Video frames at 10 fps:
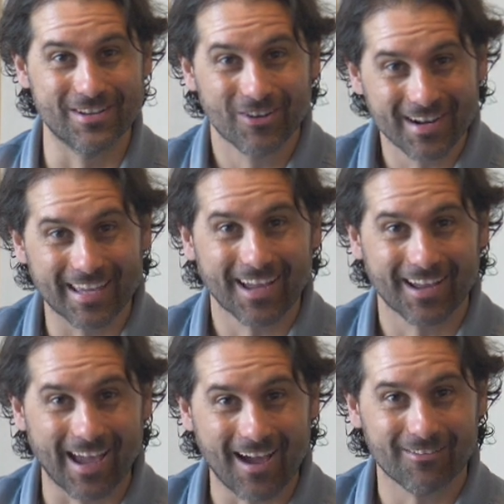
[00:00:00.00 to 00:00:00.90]
You want to kick
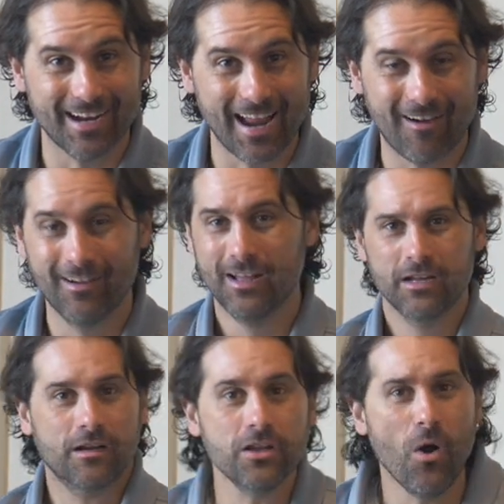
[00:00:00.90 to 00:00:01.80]
a cat right now?
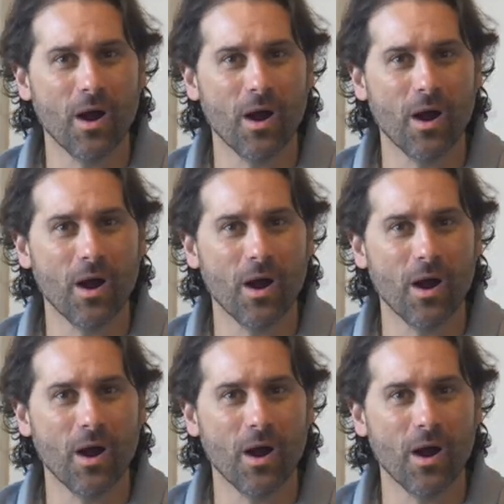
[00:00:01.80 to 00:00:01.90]
Like, no,